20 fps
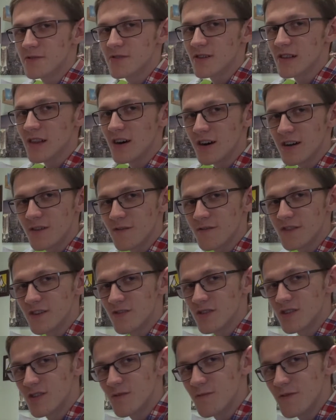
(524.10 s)
to a lot of
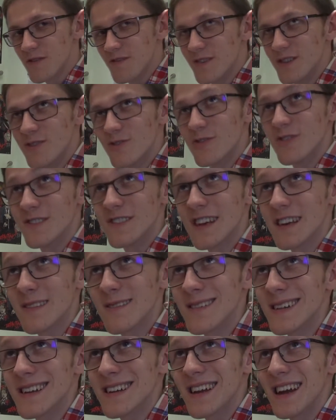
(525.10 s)
YouTube reviewers, I
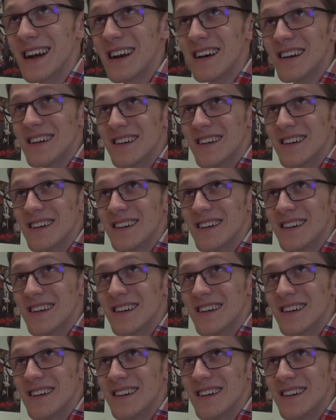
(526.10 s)
think, huh?